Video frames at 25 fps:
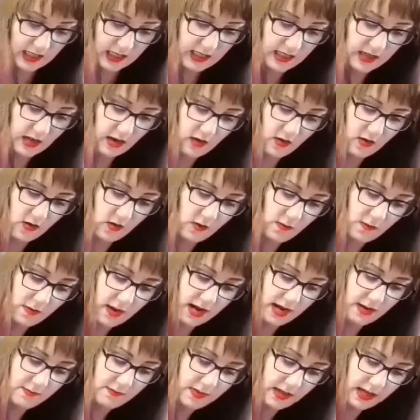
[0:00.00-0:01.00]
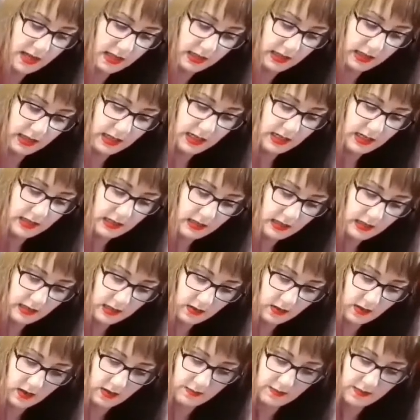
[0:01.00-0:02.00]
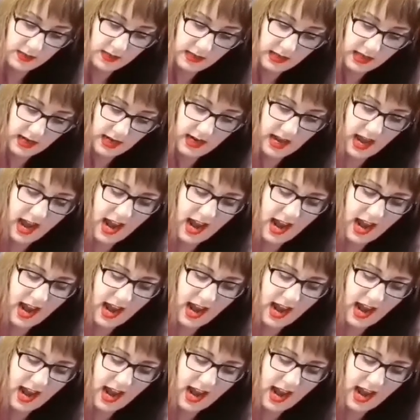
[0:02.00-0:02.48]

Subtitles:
this dough might be a little on the crumbly side.